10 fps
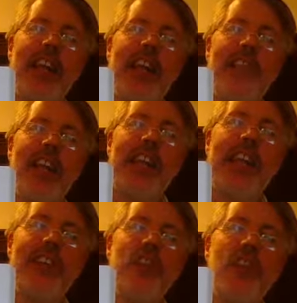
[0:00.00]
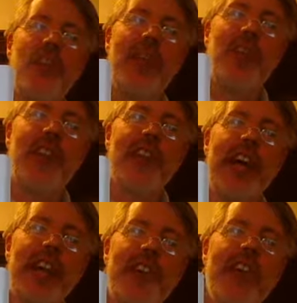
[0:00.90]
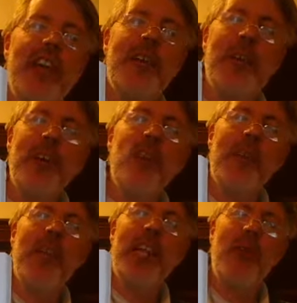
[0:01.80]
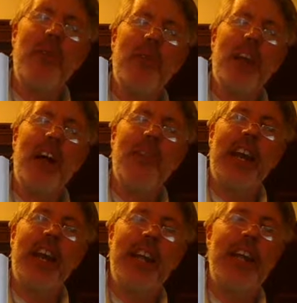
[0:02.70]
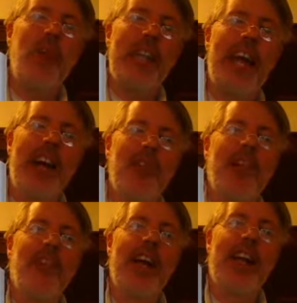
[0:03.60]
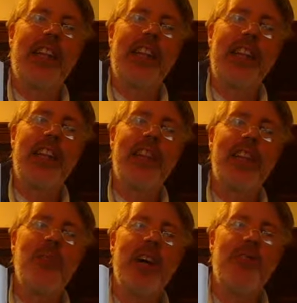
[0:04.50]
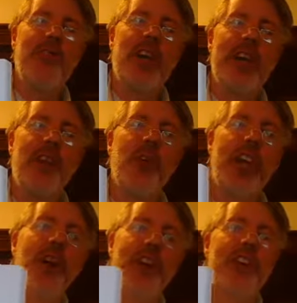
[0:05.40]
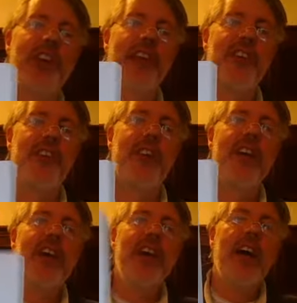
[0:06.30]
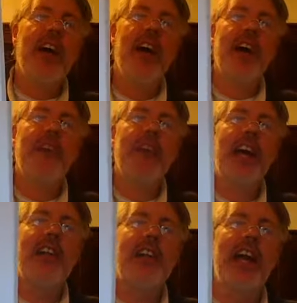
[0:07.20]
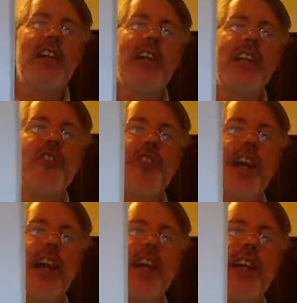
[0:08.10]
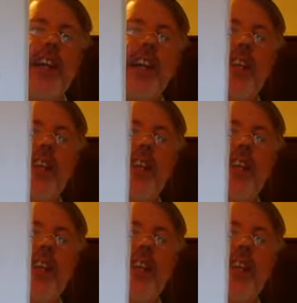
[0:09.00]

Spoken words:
has at least two equal sides. But normally we would call that an equilateral triangle unless they want to throw a trick question at you. The isosceles triangle